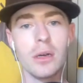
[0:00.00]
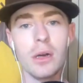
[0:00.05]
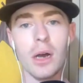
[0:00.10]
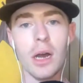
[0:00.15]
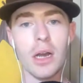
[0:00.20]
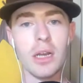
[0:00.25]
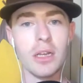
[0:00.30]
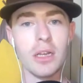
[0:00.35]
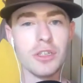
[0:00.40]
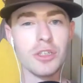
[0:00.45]

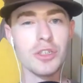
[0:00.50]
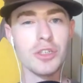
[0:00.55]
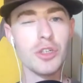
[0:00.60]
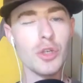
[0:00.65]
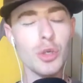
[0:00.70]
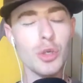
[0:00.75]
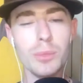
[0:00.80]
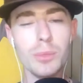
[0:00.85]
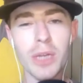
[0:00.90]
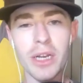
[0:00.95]
I
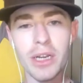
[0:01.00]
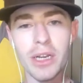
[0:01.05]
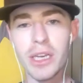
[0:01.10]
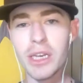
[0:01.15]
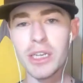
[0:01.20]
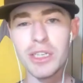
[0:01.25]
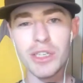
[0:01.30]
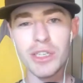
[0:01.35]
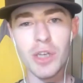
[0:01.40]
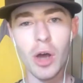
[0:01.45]
assume that
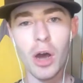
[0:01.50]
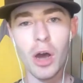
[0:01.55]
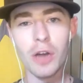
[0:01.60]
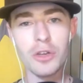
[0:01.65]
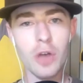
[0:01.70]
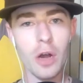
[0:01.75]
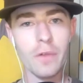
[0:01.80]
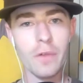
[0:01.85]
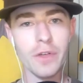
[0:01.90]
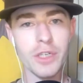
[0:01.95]
he saw
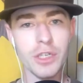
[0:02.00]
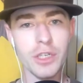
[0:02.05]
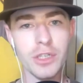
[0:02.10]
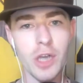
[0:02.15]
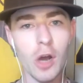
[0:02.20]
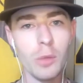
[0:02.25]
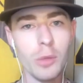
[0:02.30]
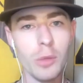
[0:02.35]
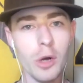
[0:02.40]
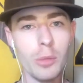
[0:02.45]
Darvish's
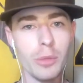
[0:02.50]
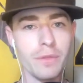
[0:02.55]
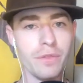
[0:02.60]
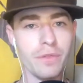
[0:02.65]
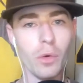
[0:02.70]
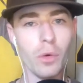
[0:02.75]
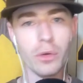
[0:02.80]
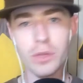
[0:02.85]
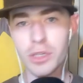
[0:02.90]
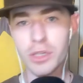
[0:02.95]
elbow
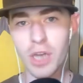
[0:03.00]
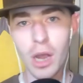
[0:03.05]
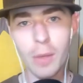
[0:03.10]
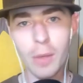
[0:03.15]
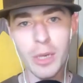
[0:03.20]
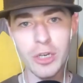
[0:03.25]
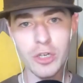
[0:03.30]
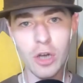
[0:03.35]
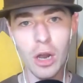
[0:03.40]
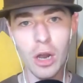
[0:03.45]
before the
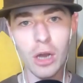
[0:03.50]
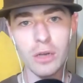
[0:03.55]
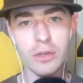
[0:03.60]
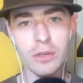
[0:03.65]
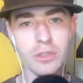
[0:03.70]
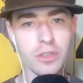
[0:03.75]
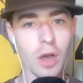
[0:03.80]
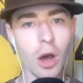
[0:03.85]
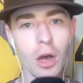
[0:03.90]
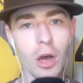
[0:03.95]
Tommy John,
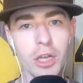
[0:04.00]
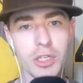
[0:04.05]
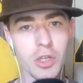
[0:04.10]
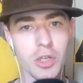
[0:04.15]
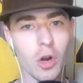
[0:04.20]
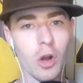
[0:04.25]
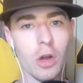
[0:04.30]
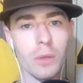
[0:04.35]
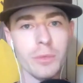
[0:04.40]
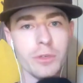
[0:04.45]
saw his
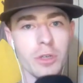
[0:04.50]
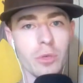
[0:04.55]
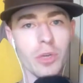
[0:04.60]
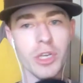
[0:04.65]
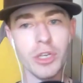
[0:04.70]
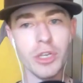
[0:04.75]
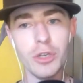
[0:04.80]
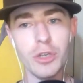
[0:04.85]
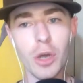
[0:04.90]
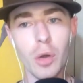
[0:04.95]
arm, so
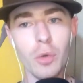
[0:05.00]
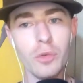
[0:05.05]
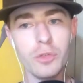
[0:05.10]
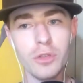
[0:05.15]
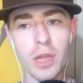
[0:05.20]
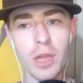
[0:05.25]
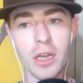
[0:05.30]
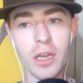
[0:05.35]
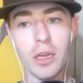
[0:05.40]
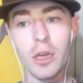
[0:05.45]
he knows,
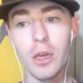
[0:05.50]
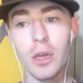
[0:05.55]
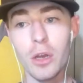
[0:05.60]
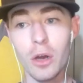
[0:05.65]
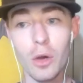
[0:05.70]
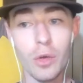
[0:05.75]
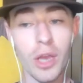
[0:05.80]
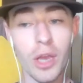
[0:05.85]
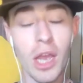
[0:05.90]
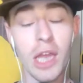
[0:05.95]
like,
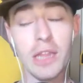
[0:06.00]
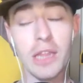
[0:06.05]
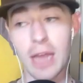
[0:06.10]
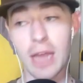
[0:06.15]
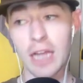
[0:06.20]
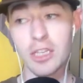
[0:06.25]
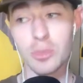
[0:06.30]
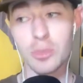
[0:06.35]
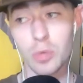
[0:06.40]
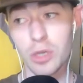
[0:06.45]
okay,
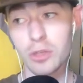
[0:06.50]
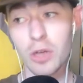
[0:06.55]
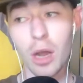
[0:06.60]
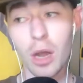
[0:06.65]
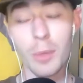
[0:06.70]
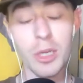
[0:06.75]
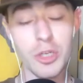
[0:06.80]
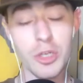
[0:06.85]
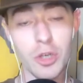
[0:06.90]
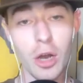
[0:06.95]
that's what
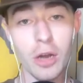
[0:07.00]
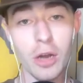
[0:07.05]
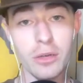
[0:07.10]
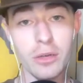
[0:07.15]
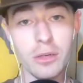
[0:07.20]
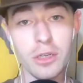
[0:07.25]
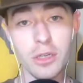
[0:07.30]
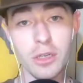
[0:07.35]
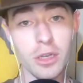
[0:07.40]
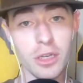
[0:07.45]
Tommy John,
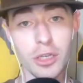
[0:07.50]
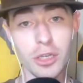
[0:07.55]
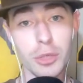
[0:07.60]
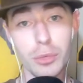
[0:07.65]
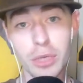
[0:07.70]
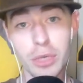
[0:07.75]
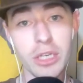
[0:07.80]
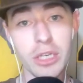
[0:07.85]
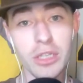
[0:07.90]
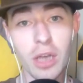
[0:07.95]
like, you
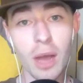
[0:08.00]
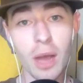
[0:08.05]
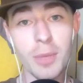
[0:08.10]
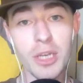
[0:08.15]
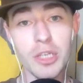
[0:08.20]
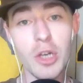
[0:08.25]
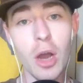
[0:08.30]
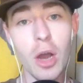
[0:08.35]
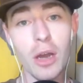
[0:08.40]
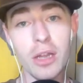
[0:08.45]
need Tommy
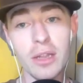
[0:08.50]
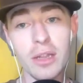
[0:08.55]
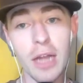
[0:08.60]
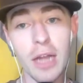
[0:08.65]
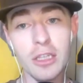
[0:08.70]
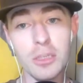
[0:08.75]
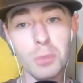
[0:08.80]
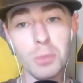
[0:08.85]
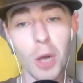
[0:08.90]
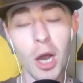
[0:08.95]
John in
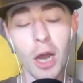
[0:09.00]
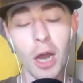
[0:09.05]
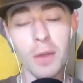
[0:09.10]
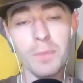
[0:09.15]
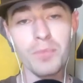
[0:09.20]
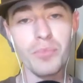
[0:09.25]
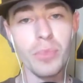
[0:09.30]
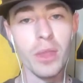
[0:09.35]
that spot.